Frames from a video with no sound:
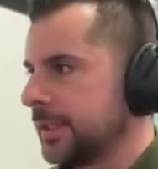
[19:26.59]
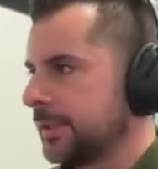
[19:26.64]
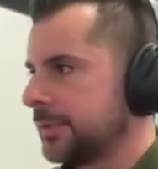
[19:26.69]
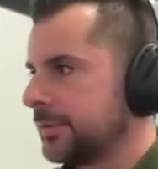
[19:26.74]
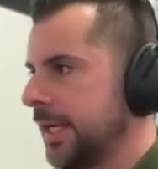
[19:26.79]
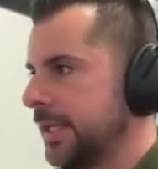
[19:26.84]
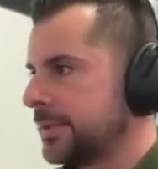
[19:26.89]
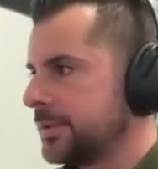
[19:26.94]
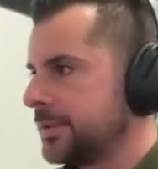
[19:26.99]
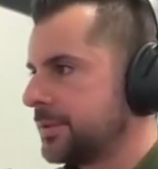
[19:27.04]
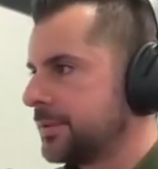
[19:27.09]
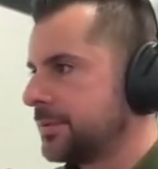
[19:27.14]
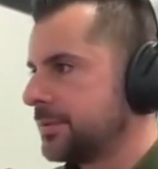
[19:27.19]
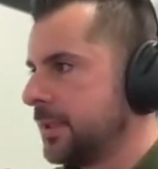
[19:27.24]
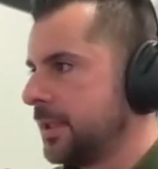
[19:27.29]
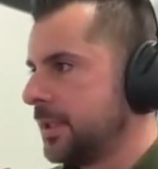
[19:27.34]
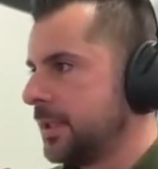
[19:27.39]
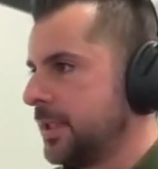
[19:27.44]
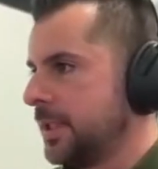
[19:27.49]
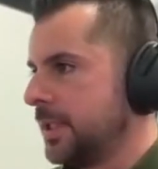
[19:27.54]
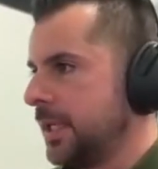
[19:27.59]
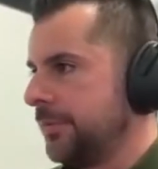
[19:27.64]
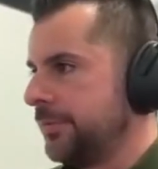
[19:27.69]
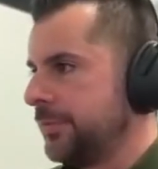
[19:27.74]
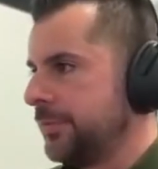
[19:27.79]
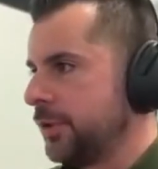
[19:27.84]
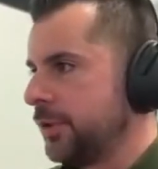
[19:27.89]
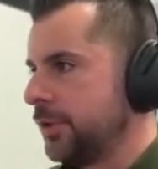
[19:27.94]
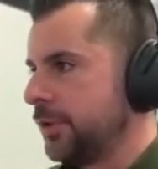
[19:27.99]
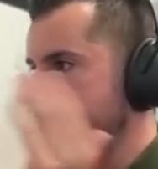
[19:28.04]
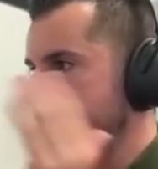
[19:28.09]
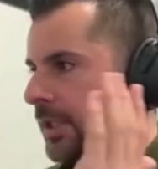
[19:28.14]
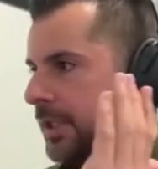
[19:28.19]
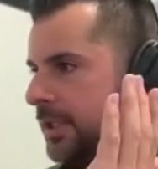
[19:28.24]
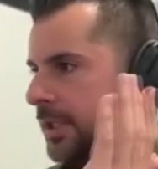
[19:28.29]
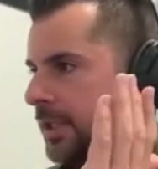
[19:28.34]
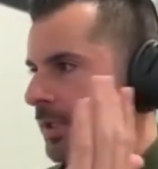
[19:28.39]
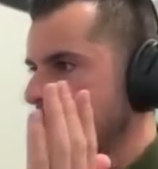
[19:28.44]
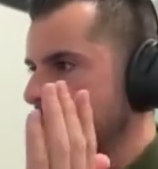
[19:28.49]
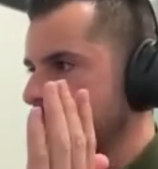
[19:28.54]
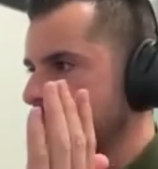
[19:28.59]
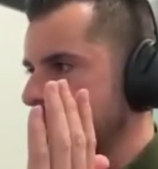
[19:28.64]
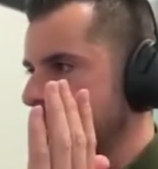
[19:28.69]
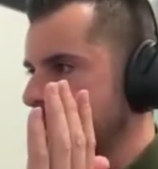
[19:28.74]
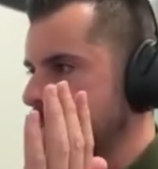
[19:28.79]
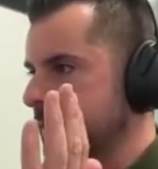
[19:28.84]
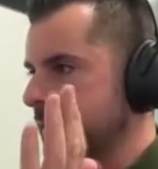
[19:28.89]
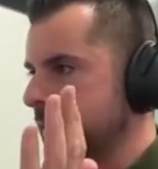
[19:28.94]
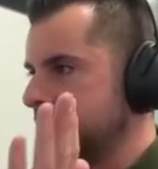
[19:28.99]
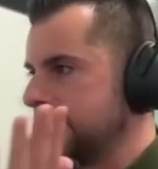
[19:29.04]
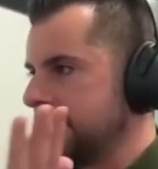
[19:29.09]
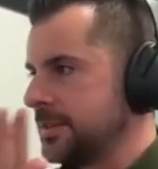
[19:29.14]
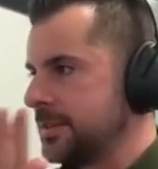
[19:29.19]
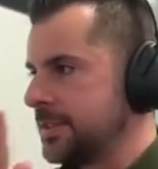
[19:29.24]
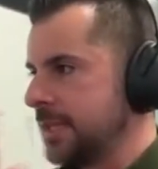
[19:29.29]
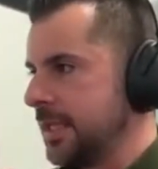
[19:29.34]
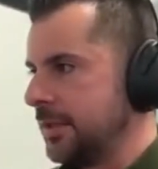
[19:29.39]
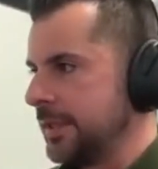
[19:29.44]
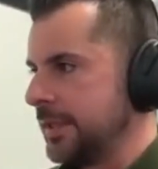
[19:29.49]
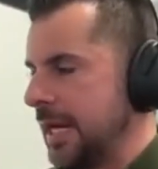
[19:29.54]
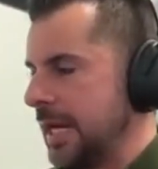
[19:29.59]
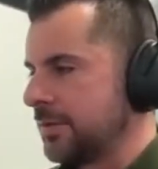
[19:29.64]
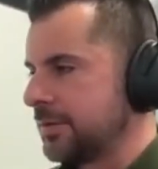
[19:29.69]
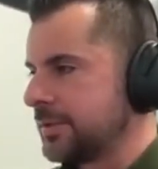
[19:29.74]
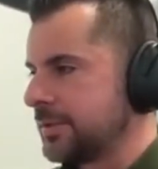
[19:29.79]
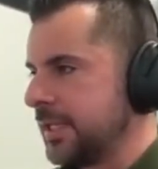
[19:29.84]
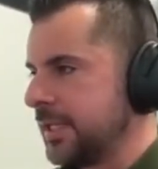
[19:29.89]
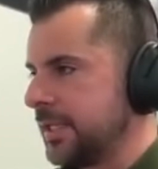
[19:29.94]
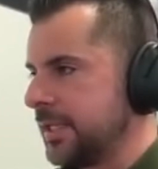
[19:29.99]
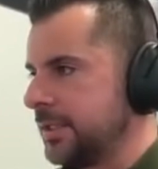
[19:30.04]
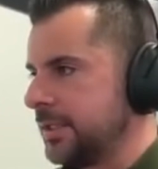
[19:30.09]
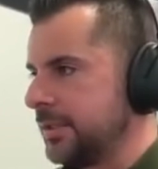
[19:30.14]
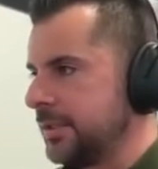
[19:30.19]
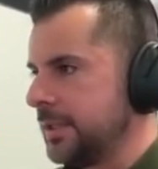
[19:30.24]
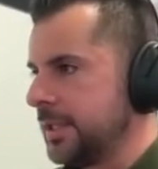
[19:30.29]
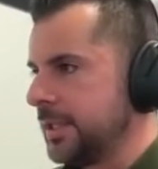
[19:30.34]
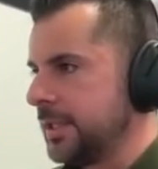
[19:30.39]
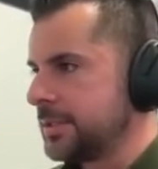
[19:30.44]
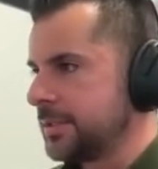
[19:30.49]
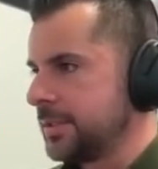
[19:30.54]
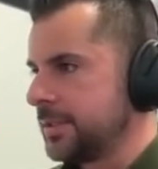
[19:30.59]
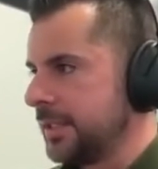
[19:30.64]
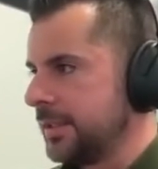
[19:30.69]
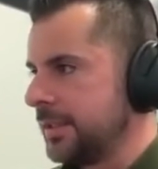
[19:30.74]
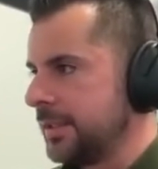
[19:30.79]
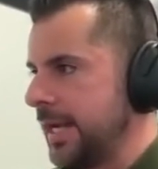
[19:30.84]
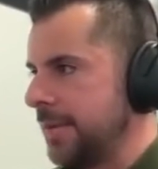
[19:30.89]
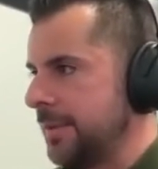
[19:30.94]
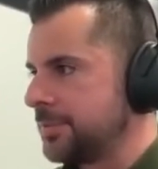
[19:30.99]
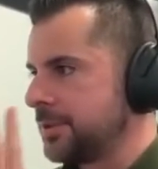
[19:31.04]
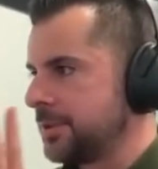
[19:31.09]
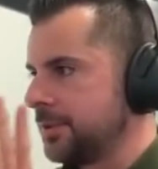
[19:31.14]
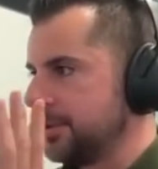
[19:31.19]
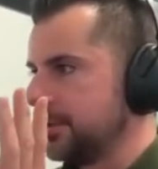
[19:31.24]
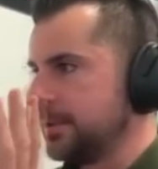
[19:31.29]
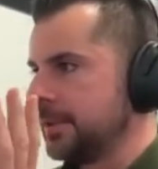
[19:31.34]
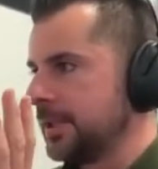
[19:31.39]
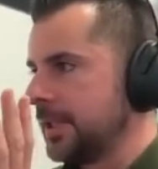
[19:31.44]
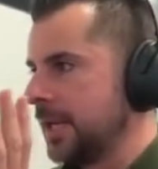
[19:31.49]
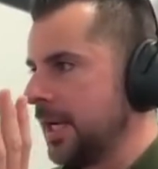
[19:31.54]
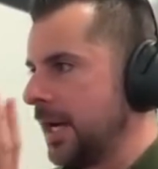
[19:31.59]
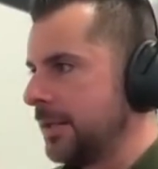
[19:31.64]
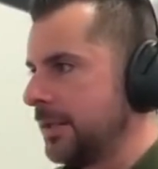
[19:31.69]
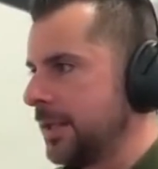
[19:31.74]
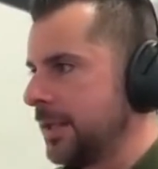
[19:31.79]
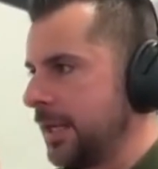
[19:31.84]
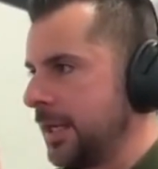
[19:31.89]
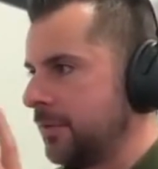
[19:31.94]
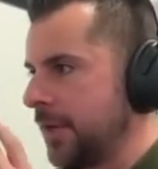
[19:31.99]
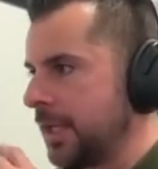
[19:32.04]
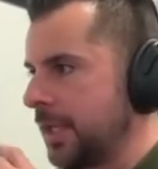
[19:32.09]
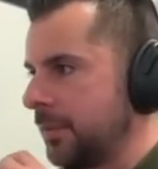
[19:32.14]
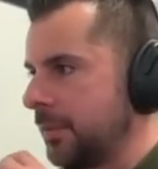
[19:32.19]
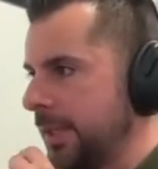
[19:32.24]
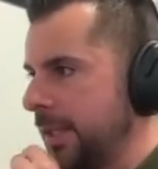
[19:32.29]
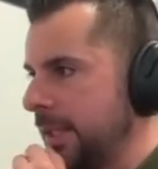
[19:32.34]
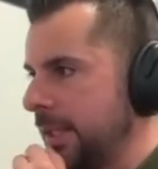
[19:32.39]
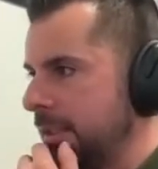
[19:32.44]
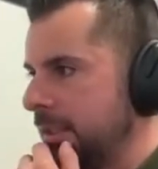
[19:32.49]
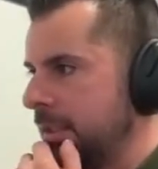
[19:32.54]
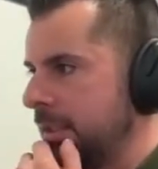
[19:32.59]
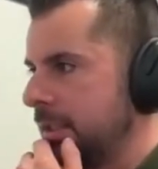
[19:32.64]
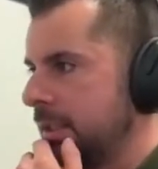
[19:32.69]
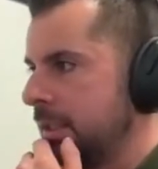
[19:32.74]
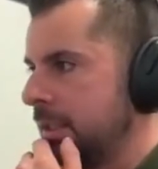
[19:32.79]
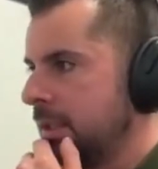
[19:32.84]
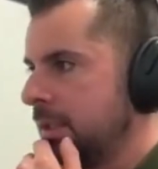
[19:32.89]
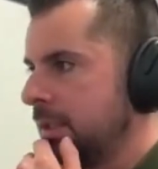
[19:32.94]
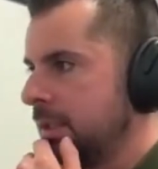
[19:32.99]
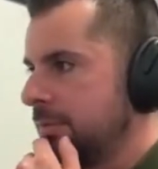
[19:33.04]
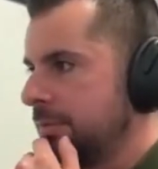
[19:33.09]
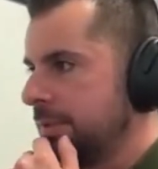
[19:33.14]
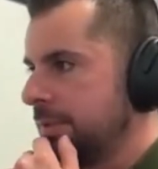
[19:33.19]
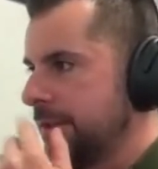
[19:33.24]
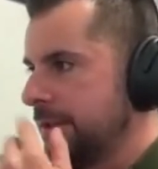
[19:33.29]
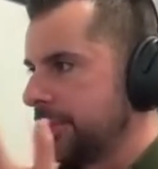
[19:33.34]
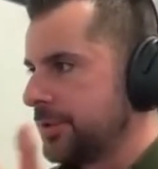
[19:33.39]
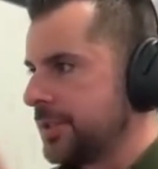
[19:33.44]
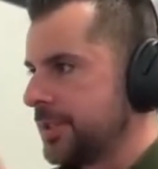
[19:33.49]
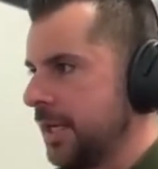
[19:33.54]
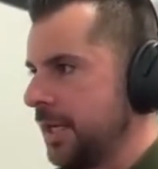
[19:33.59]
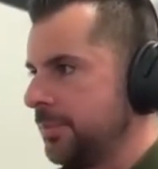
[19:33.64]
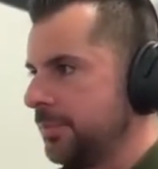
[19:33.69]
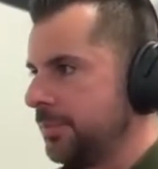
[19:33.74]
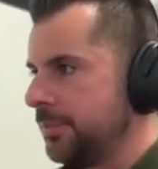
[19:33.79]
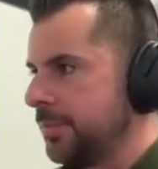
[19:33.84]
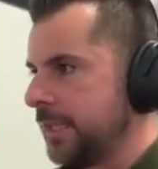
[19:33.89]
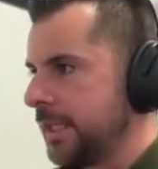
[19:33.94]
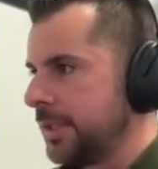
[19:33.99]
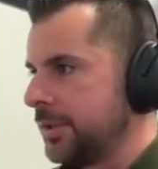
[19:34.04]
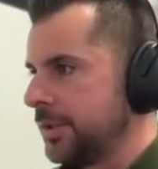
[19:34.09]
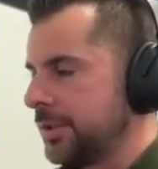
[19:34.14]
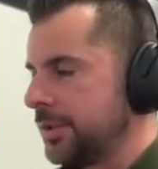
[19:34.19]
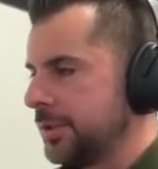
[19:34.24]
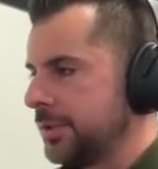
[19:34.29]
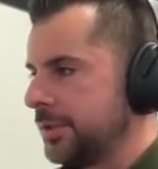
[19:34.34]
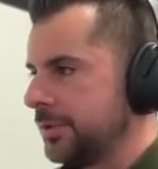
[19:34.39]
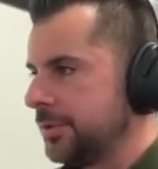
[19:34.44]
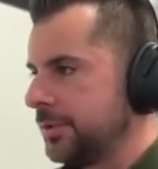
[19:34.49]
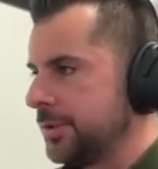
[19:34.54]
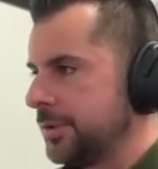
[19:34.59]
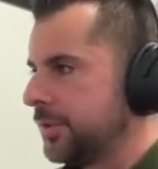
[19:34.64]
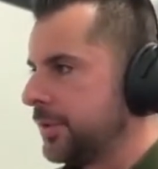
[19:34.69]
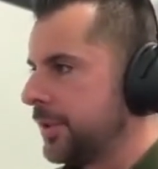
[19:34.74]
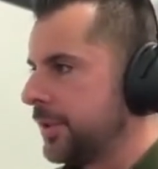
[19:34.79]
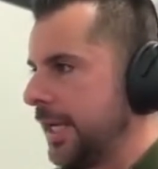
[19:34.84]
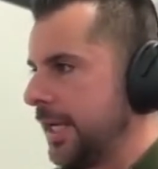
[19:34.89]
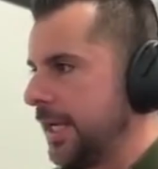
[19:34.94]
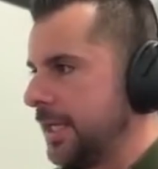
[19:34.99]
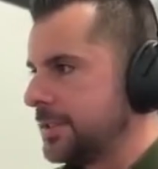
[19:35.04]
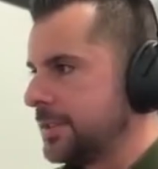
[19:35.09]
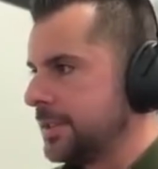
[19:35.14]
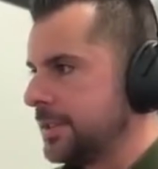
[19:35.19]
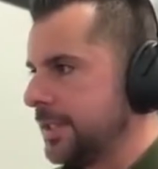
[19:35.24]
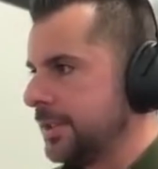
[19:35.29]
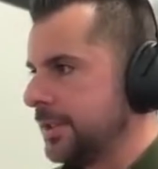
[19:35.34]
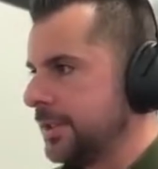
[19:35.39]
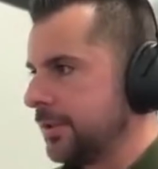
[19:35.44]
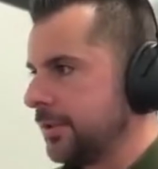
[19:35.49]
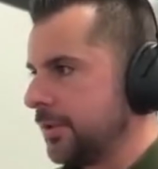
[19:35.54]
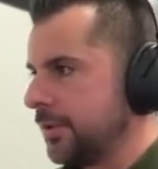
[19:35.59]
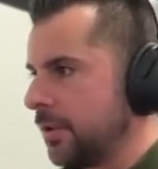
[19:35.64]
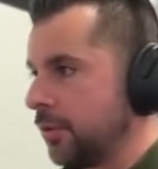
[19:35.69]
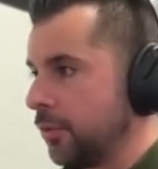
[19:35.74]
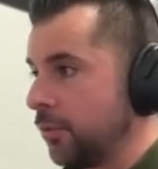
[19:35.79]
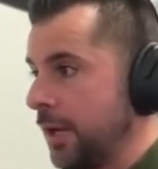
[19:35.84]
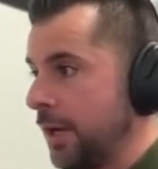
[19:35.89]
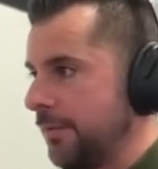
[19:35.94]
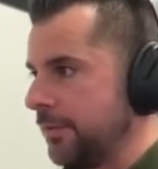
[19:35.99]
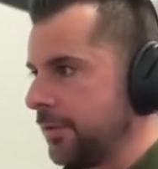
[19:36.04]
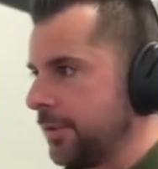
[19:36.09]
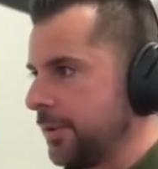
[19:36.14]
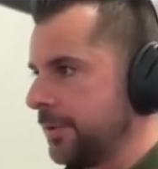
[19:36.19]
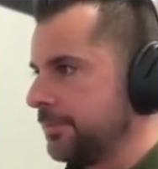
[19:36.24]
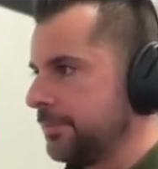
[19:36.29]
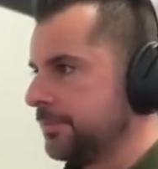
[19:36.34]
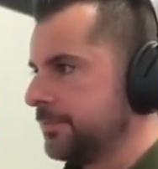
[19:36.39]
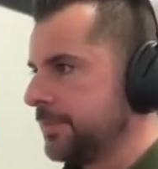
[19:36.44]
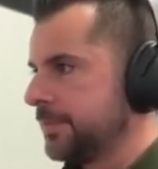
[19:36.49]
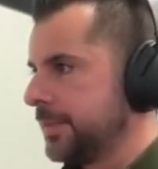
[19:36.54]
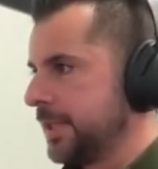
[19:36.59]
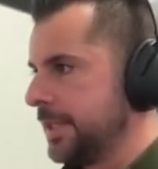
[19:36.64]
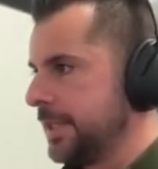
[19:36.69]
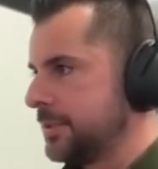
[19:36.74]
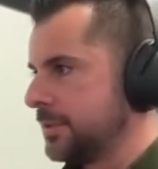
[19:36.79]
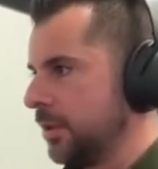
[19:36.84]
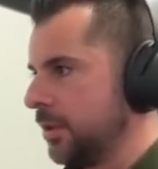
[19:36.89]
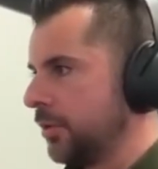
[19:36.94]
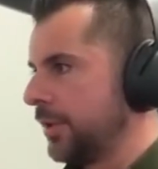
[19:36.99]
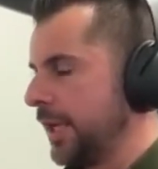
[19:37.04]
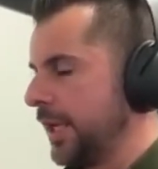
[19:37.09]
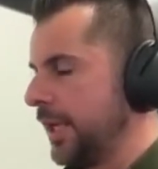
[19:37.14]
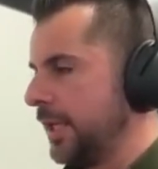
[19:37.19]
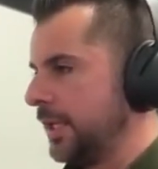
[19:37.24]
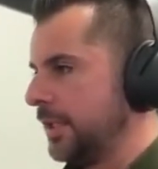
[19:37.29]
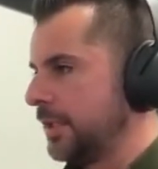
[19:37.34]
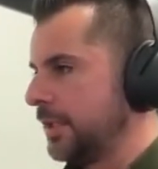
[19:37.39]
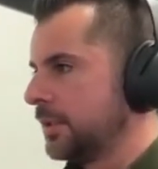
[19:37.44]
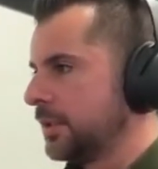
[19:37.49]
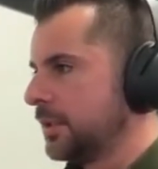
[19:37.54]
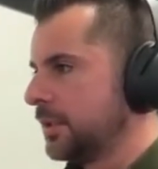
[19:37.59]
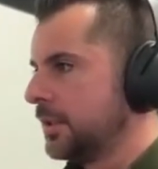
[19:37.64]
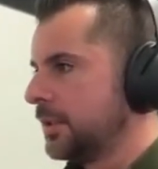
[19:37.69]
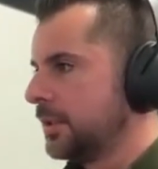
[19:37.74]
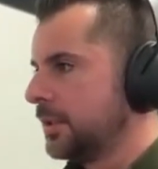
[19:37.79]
I think if you're opening a US entity, then selling outside of the US, like absolutely not. I'd recommend to either set up like you can do a UK entity or wherever he's located.